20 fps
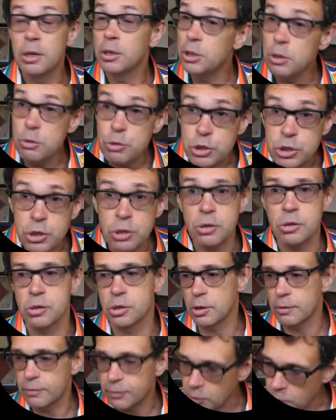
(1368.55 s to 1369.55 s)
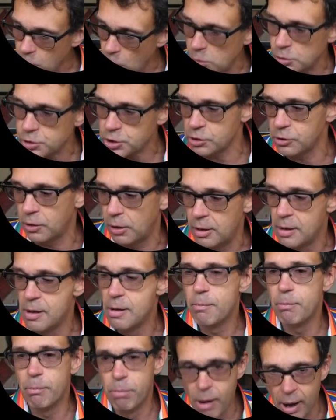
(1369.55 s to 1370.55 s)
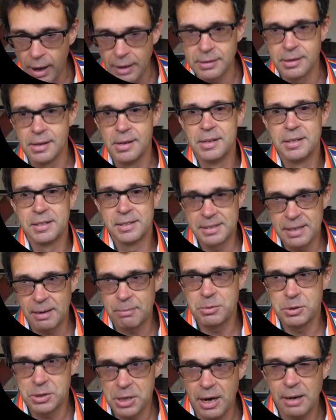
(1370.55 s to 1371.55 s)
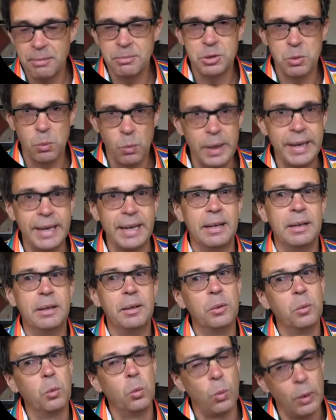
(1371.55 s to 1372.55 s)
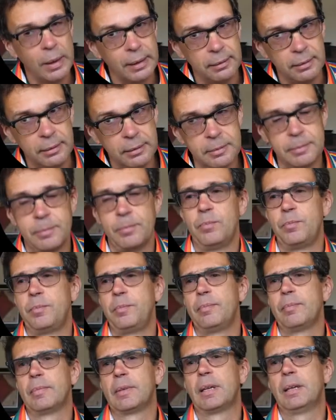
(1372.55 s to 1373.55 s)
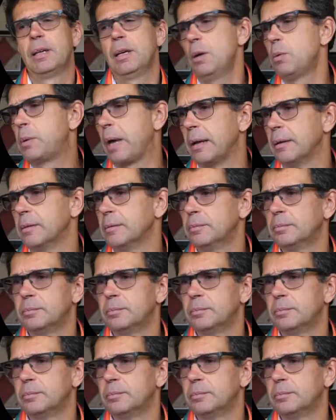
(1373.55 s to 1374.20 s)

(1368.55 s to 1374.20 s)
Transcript: You shouldn't. Of course not. But sometimes we will. Okay.